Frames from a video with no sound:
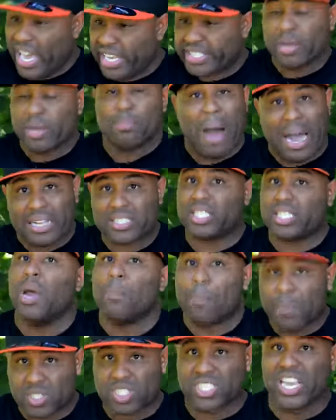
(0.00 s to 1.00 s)
It's about
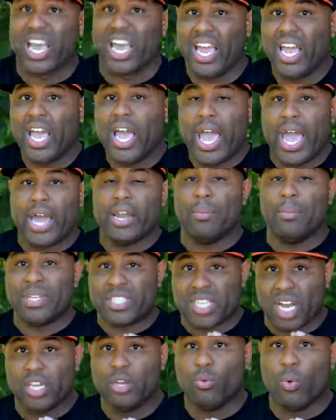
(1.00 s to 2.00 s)
10%. And let me
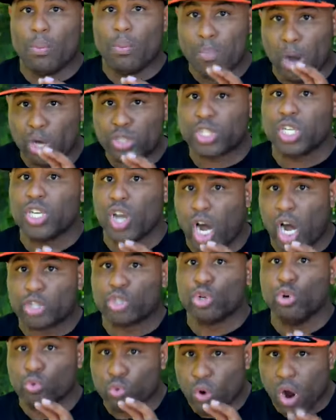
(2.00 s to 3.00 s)
tell you, what most of y'all
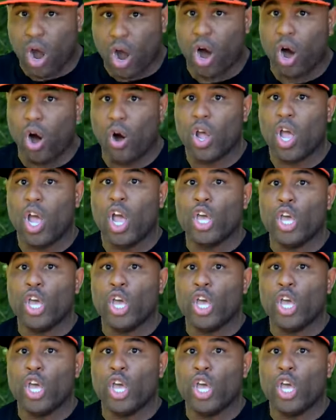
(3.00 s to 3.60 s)
do wrong,